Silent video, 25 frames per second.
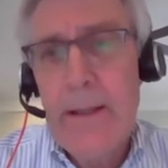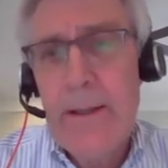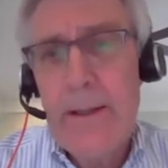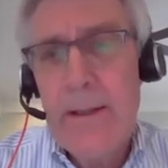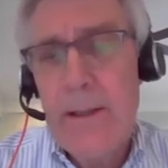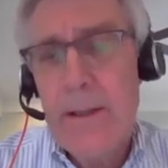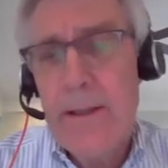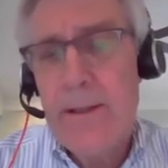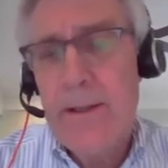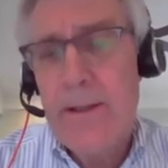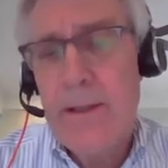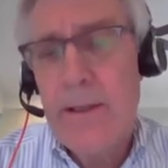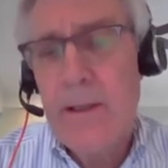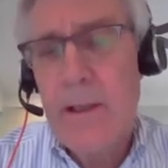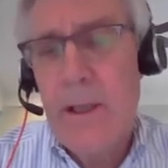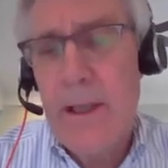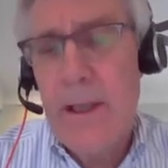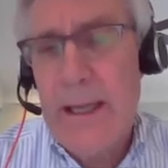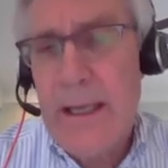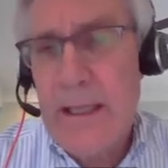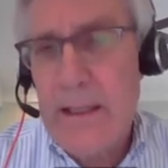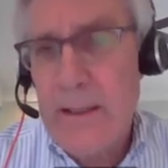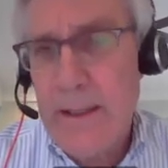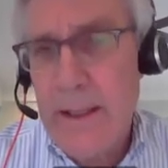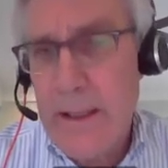the, the
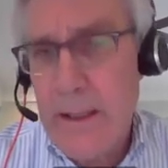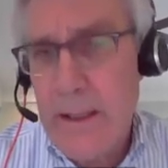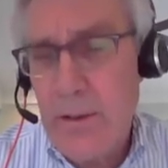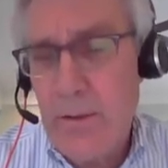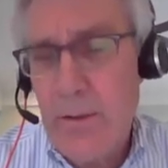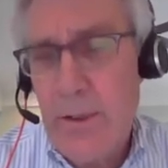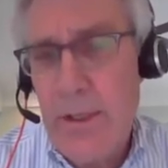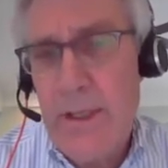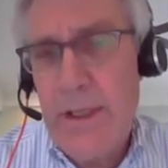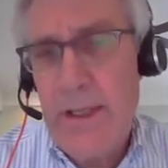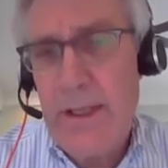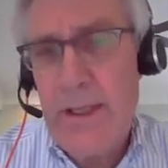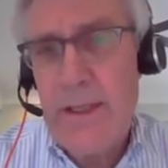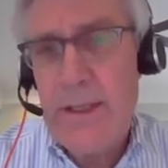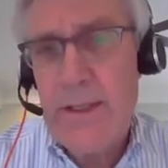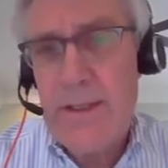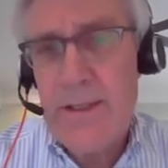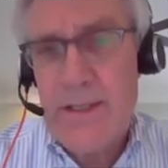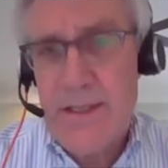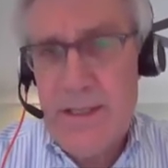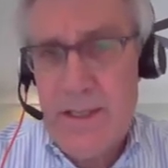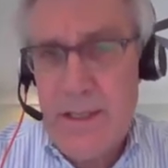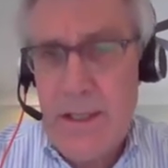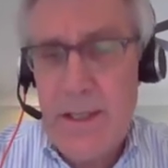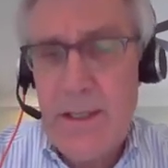likelihood
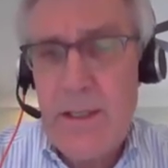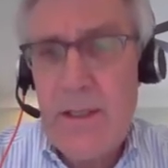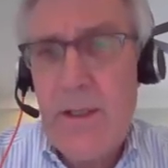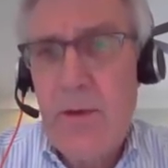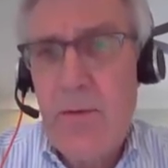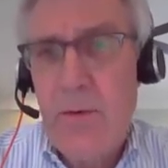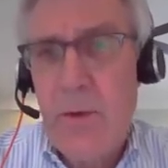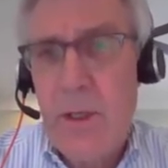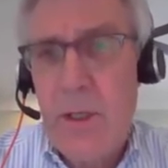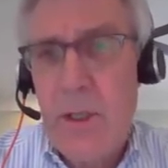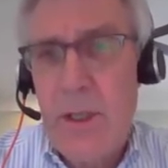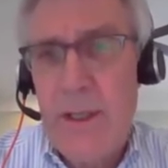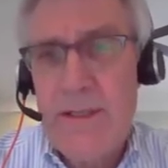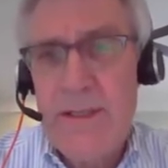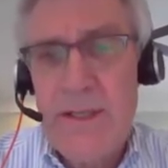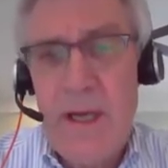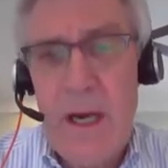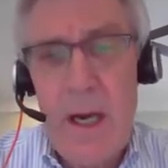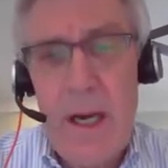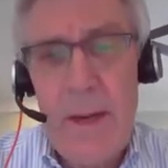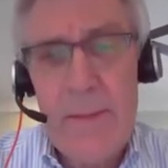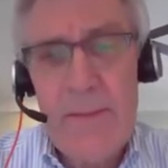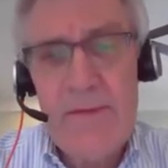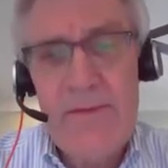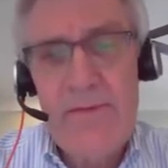is that you will
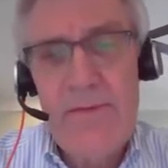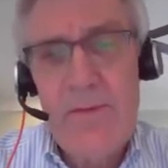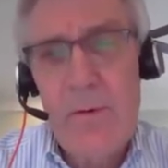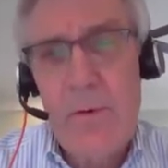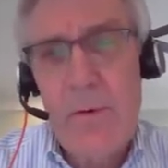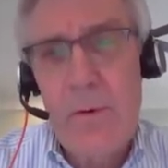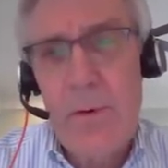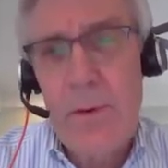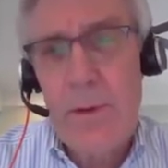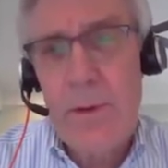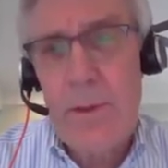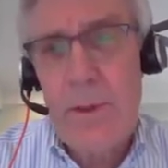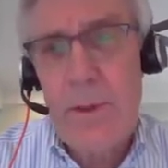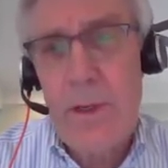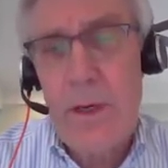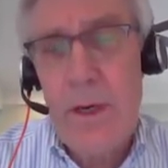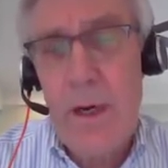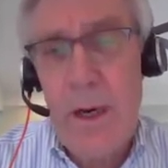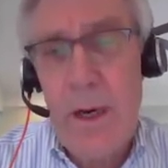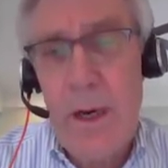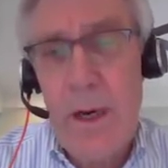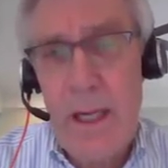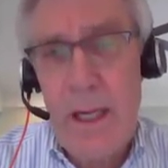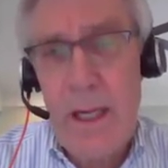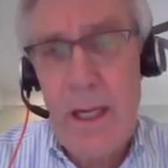adopt for a
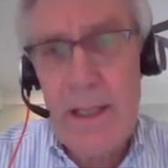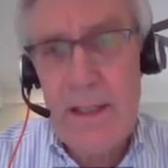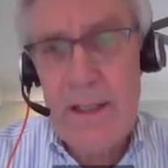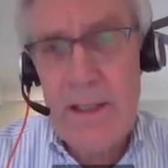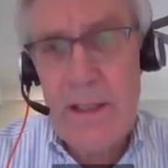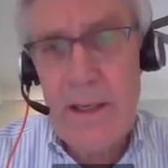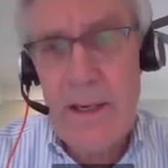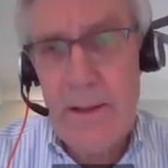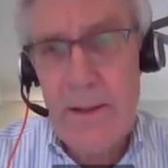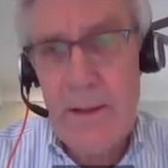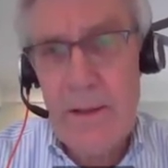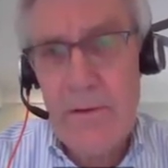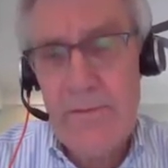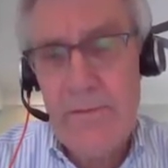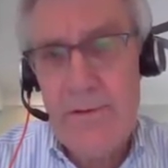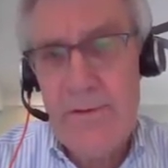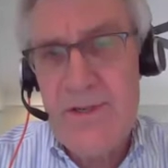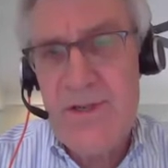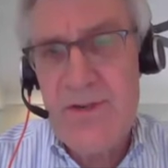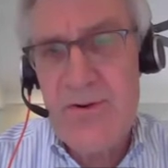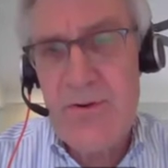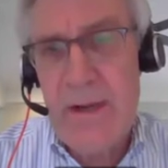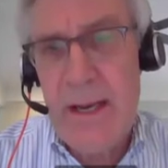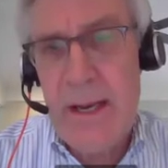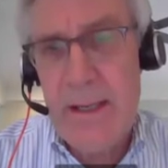hot cutover
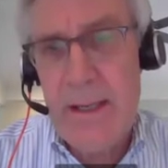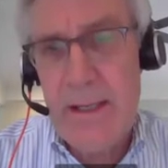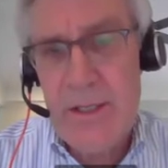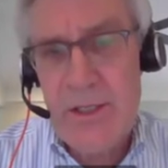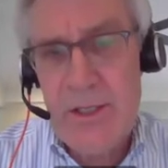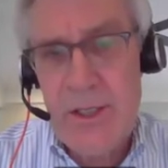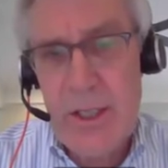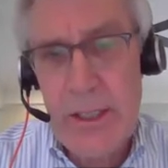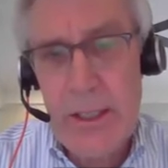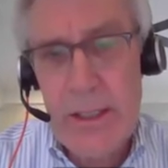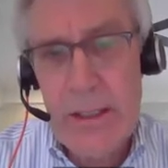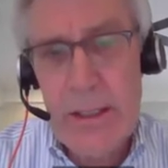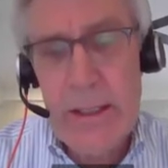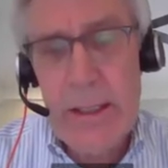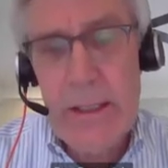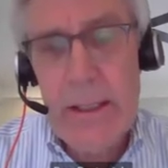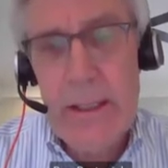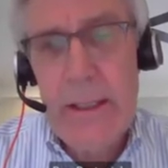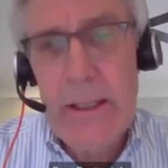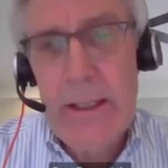strategy.